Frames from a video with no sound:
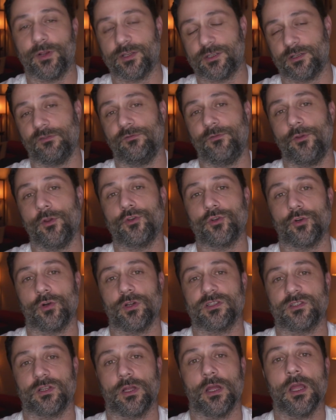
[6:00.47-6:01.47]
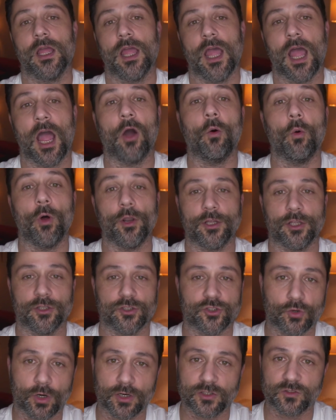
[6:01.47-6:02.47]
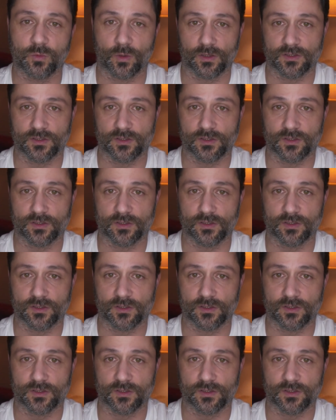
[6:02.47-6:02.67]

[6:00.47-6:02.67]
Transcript: present, and future as to how one constructs